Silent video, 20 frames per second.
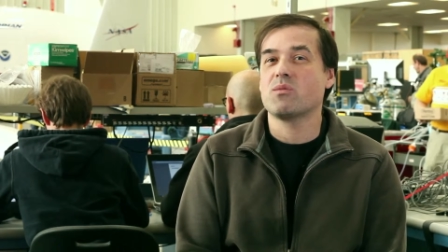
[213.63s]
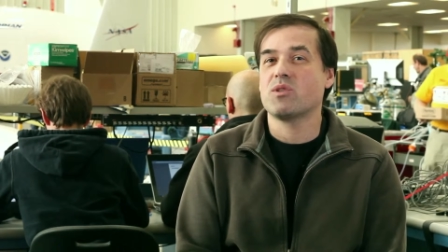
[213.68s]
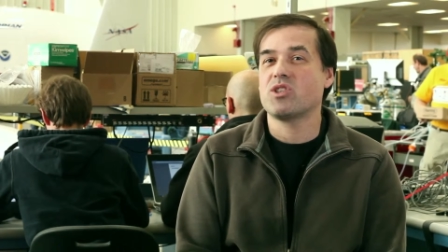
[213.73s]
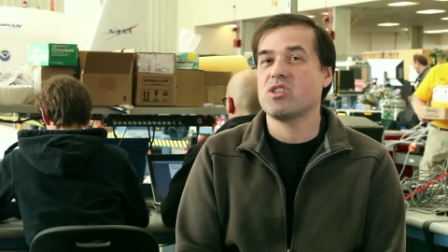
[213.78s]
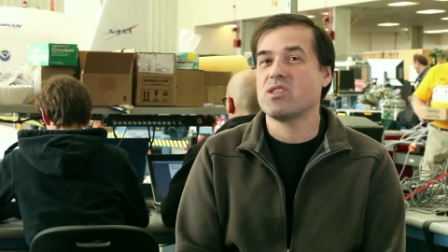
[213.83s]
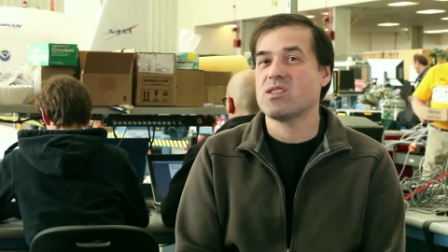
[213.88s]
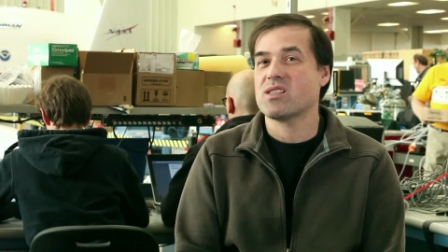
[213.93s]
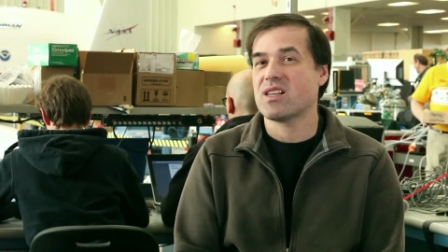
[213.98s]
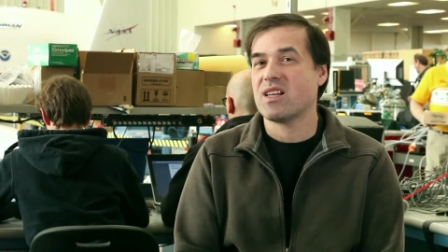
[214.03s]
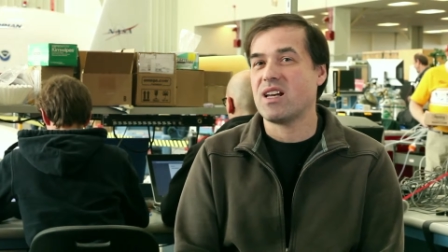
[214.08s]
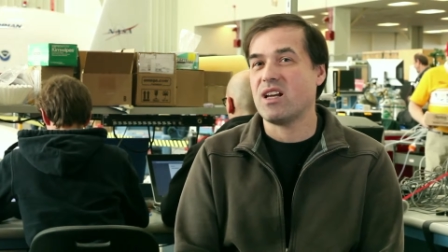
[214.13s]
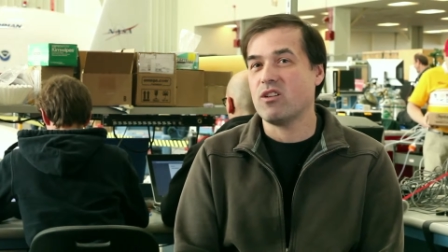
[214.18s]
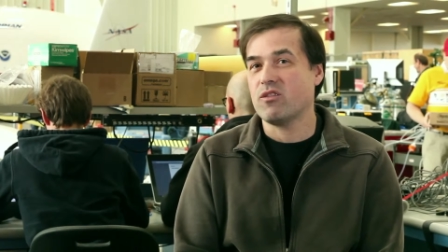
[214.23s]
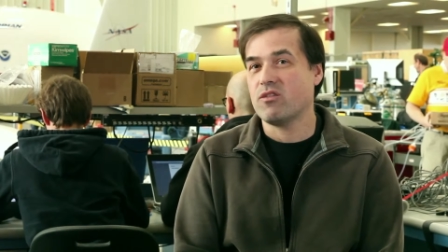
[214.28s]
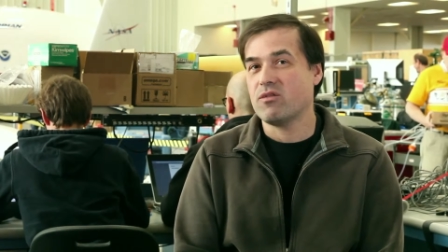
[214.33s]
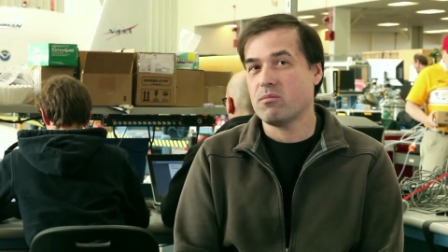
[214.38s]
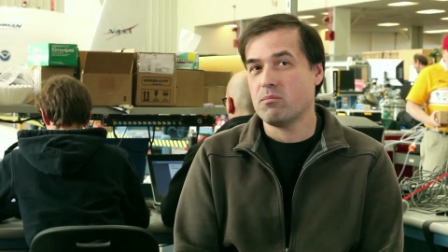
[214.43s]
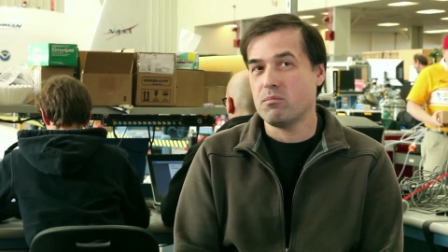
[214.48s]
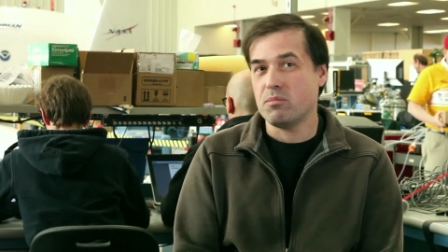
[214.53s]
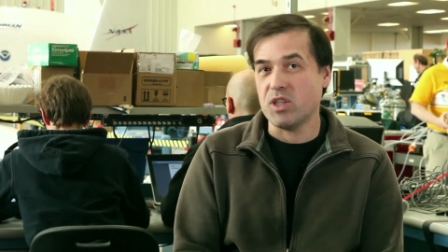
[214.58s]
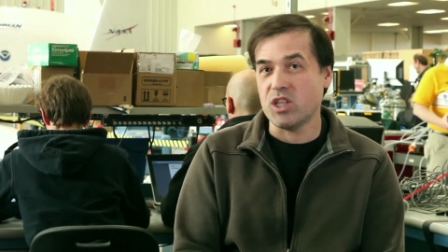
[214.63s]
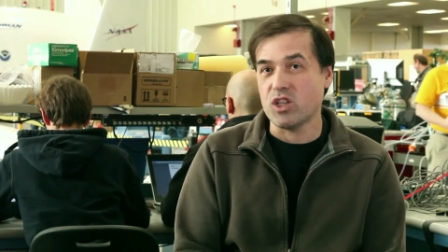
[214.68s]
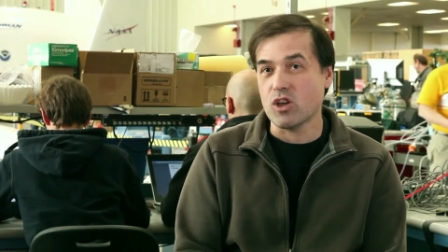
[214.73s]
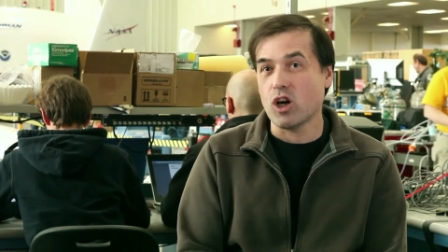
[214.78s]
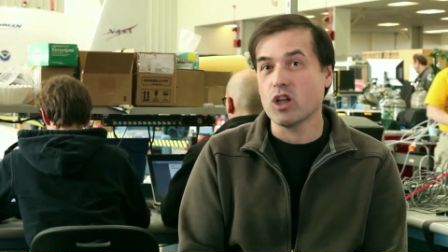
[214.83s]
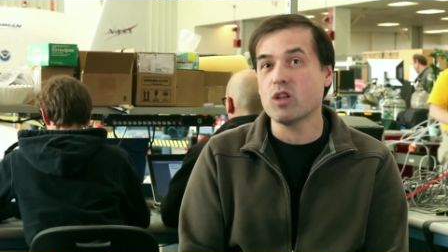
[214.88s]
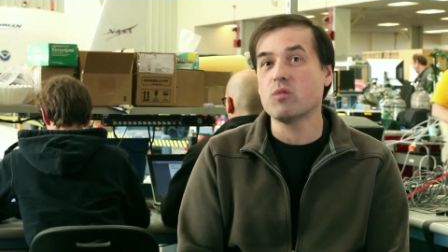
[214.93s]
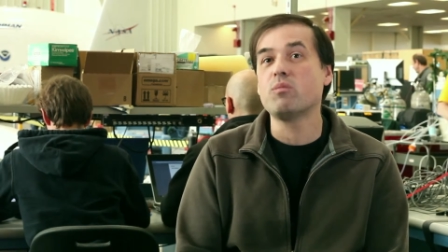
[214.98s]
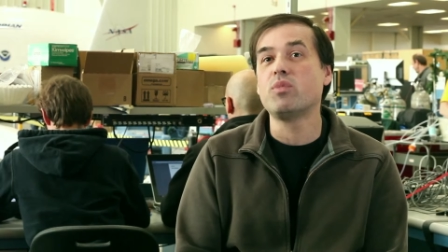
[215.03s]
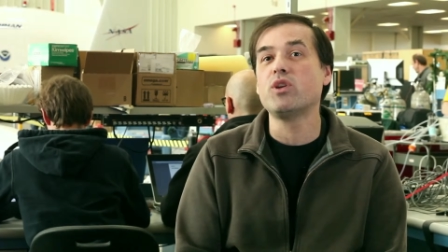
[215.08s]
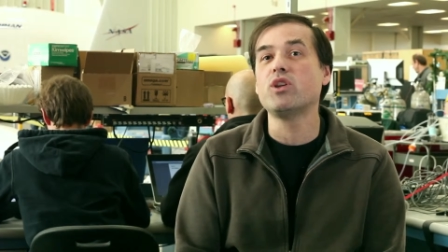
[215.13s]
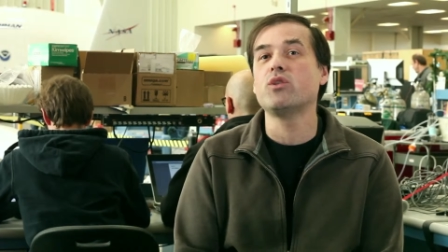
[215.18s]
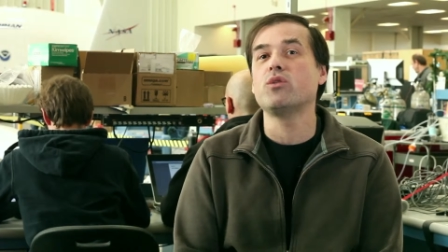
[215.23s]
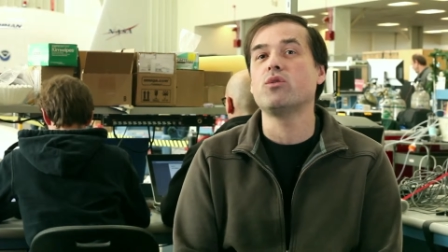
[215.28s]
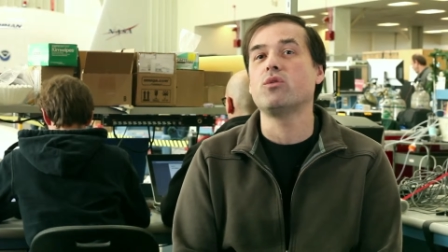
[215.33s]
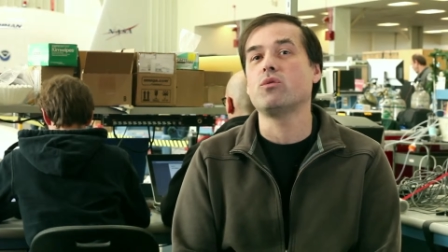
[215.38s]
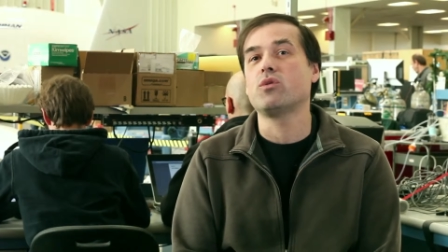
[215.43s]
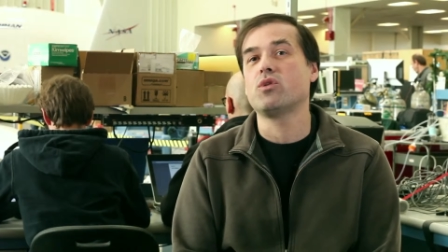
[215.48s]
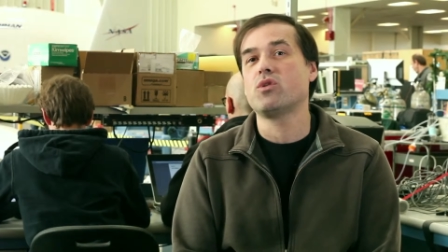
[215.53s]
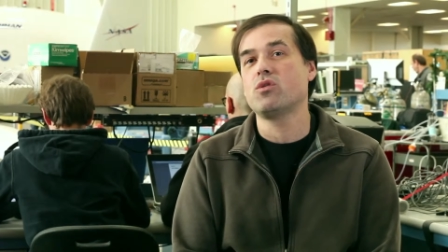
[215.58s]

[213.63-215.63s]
which is kind of beyond blue,